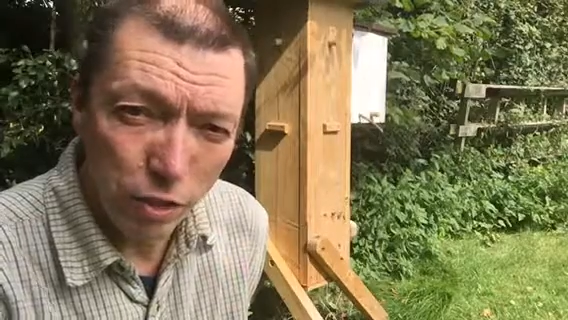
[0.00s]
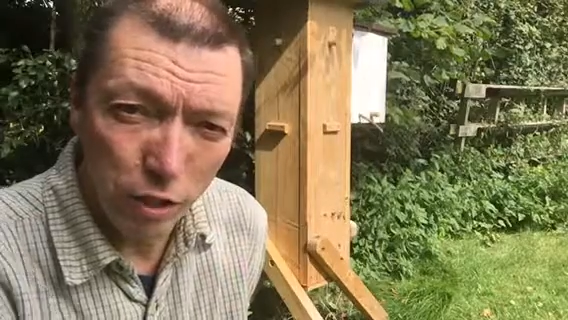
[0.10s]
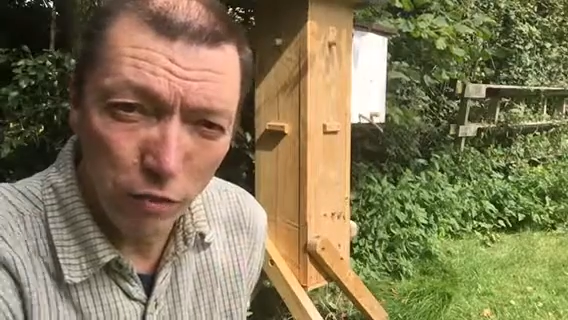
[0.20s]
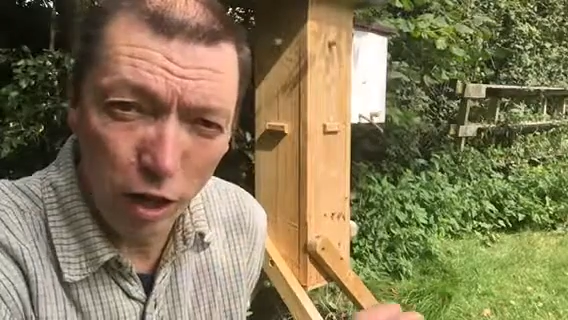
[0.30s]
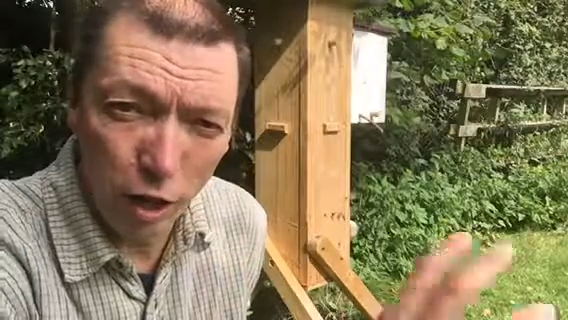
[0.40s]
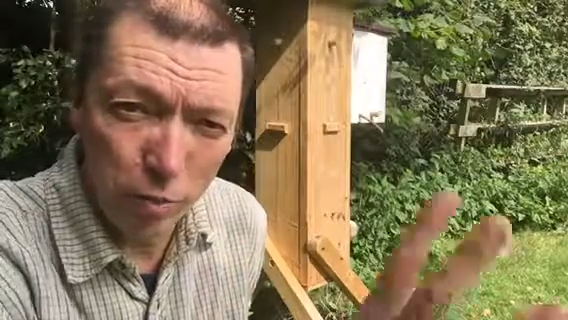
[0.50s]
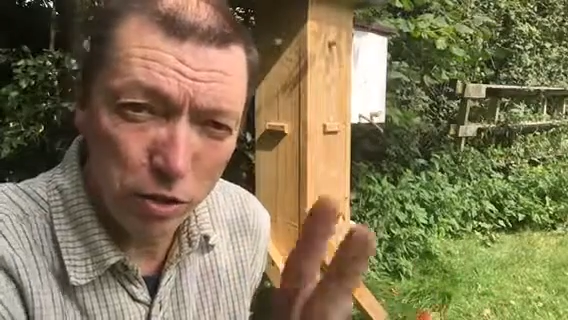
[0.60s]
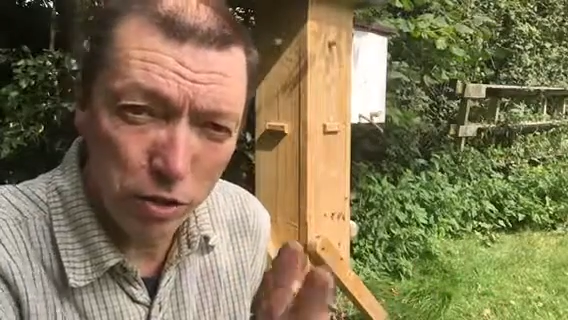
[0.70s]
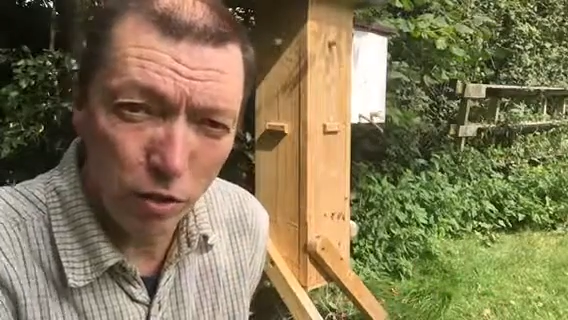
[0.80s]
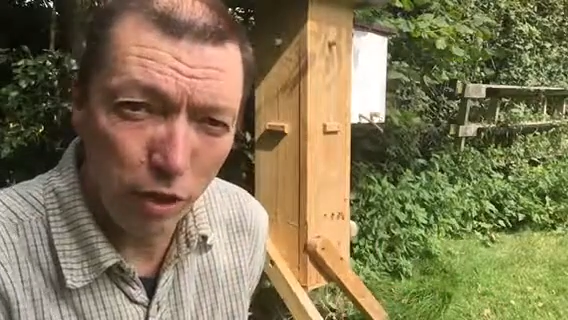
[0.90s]
the
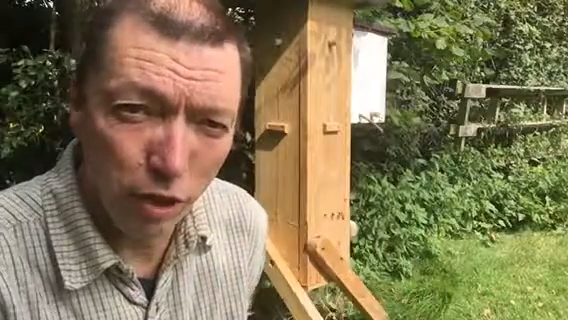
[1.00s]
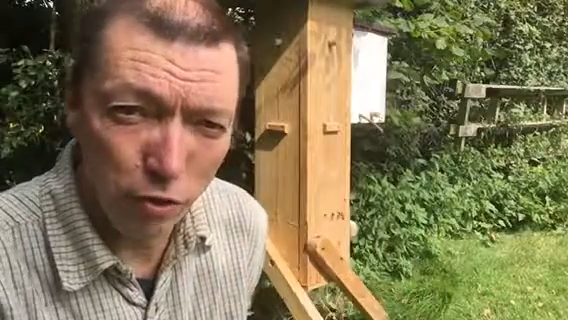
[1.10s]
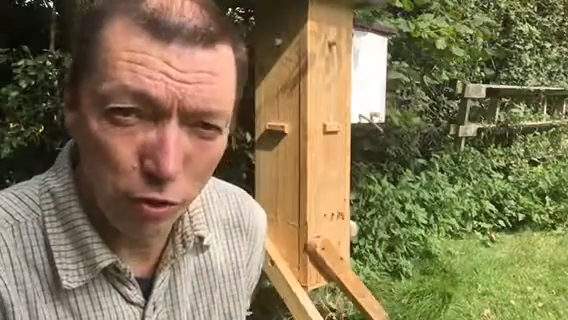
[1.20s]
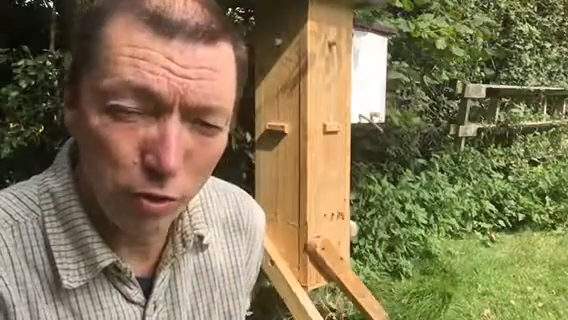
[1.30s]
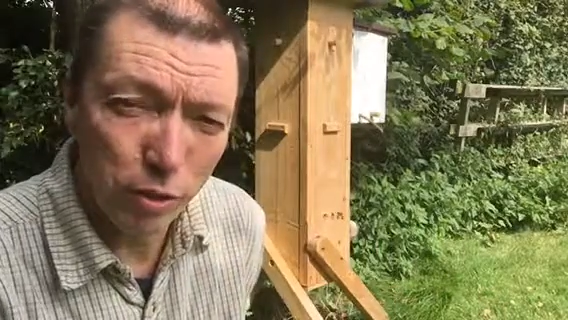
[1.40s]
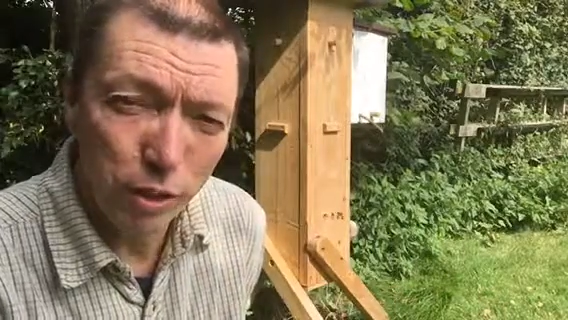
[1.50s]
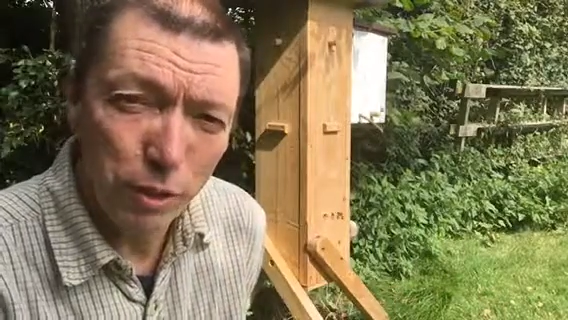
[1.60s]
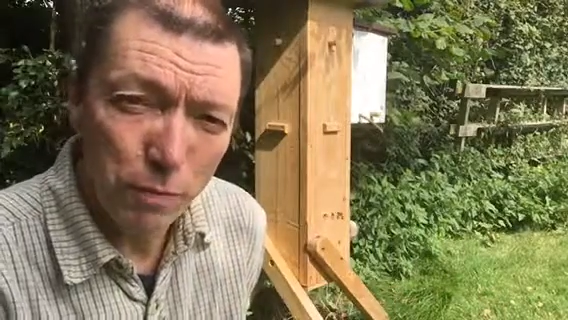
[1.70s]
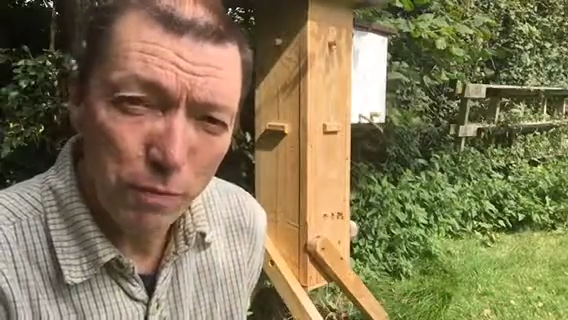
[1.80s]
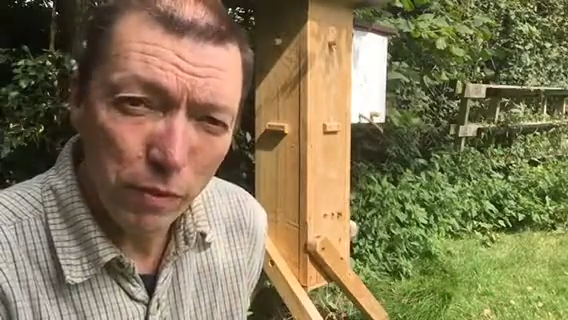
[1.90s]
environment around you,
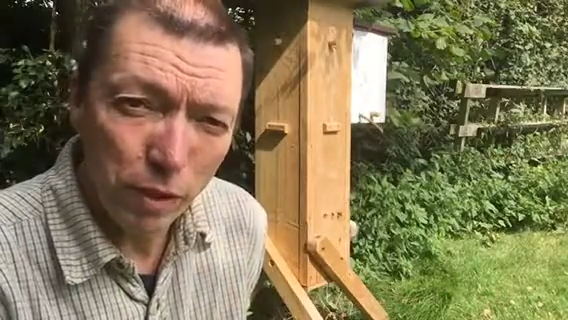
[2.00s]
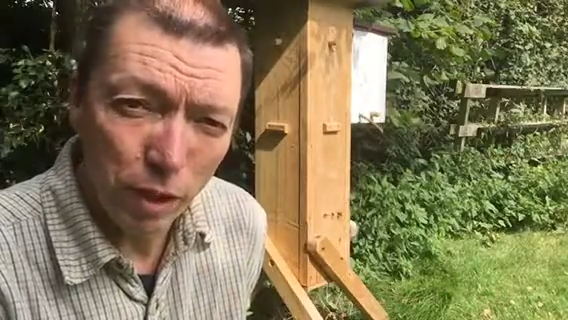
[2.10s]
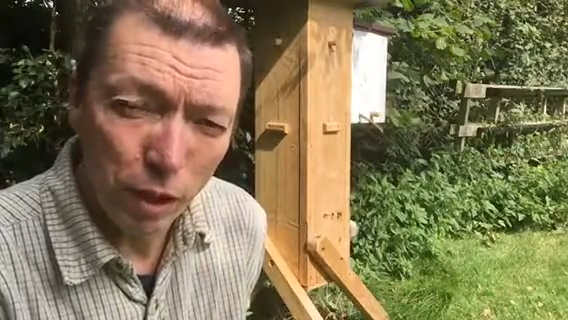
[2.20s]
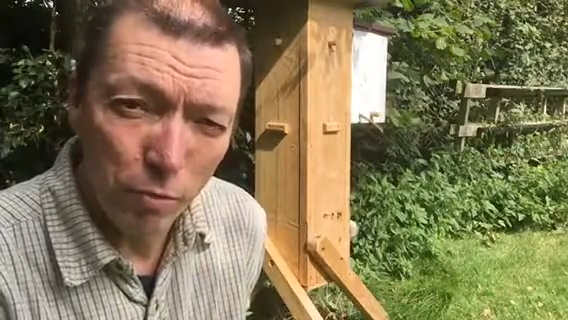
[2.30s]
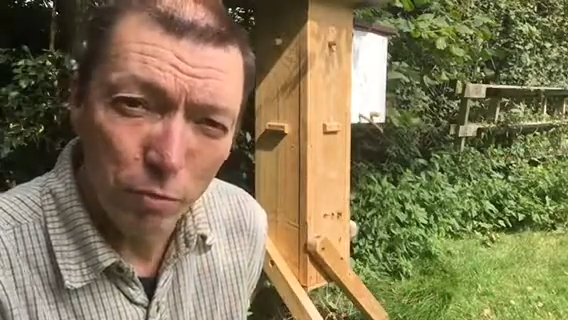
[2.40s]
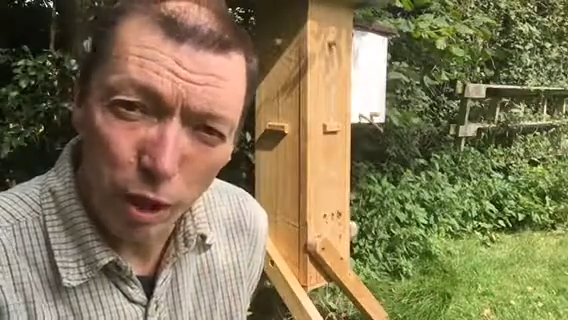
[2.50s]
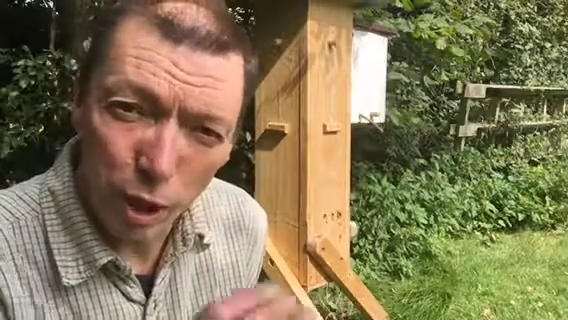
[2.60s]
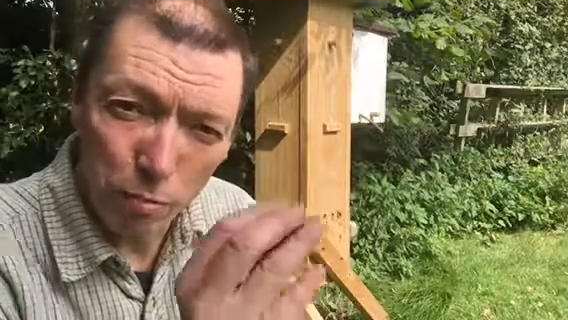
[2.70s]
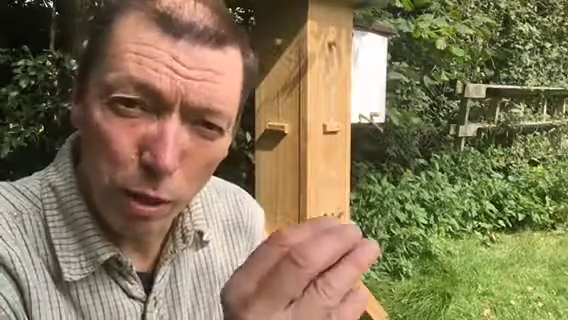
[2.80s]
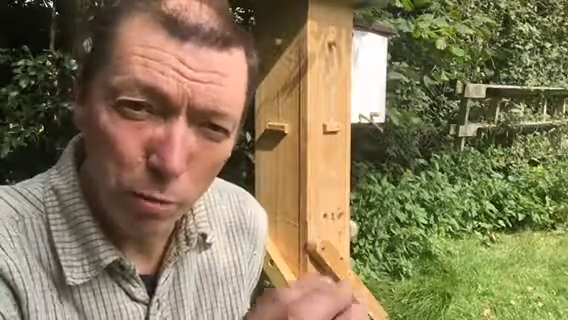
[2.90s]

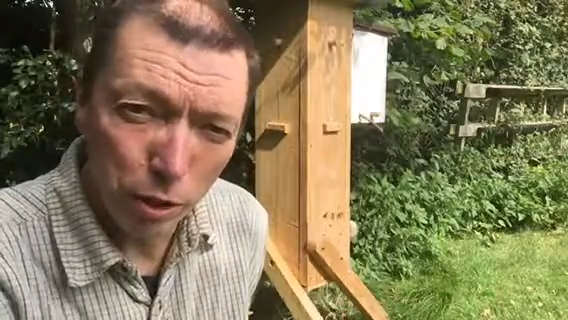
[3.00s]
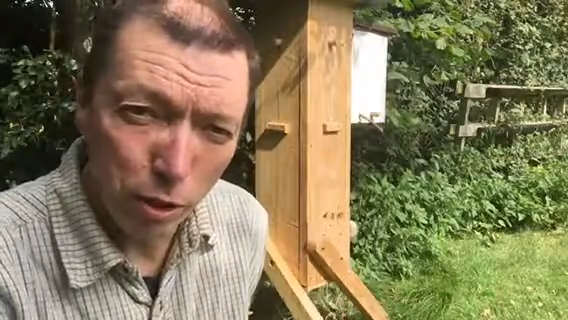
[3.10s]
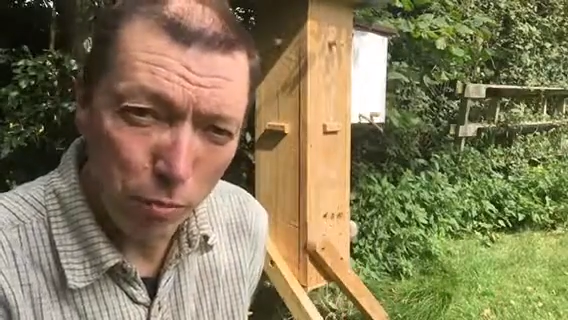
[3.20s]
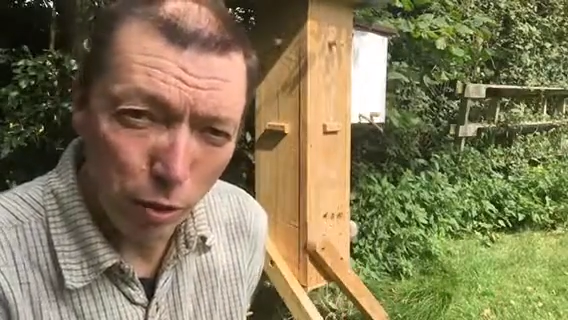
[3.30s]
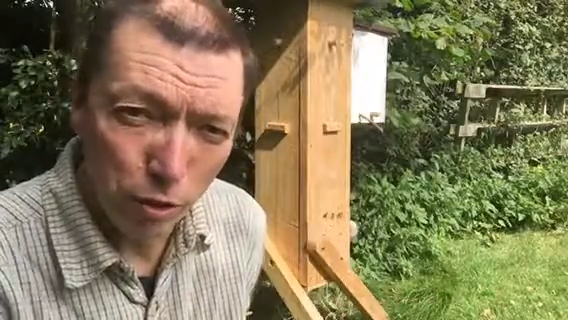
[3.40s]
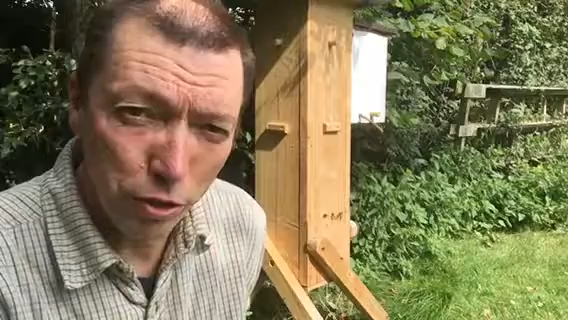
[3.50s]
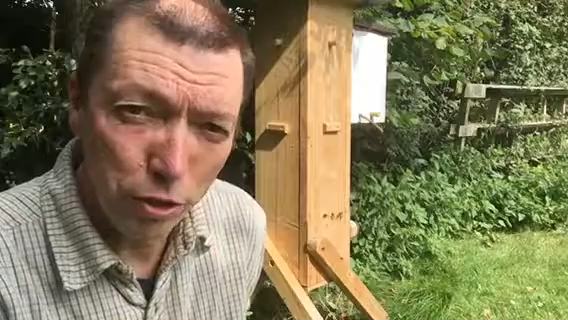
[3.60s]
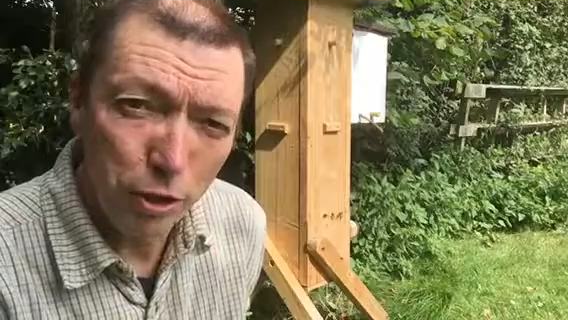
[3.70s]
like a pebble in the pond.